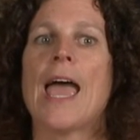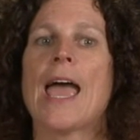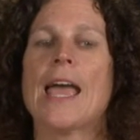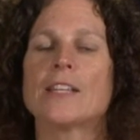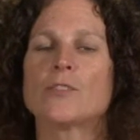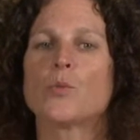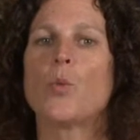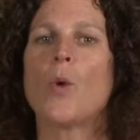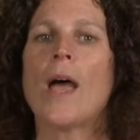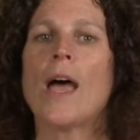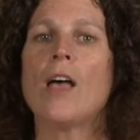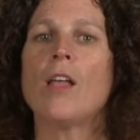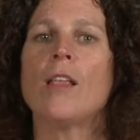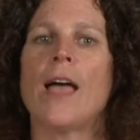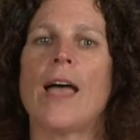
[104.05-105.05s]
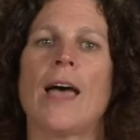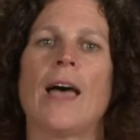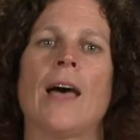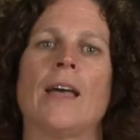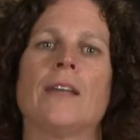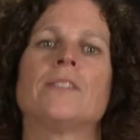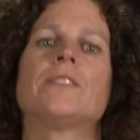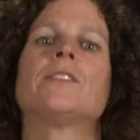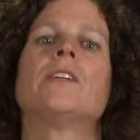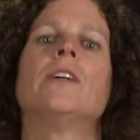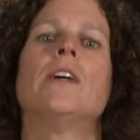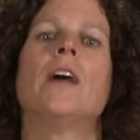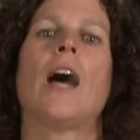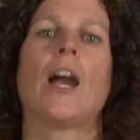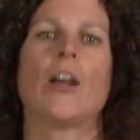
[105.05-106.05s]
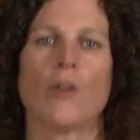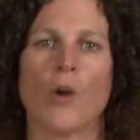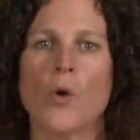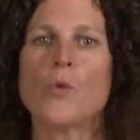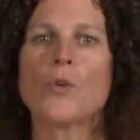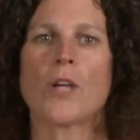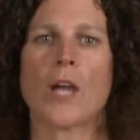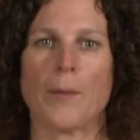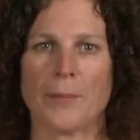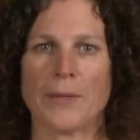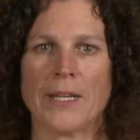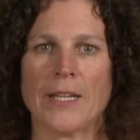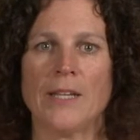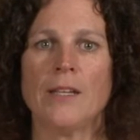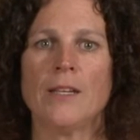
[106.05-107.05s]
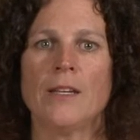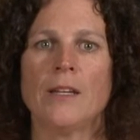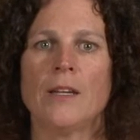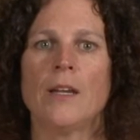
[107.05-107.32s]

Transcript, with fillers: as well as our own company.